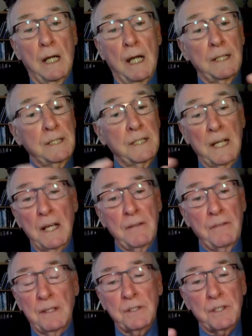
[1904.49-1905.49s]
and
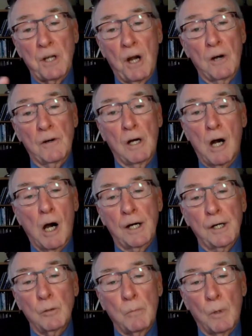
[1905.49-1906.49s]
death and sorrow
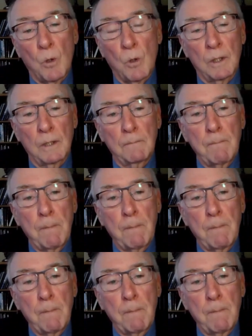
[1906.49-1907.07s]
are no more.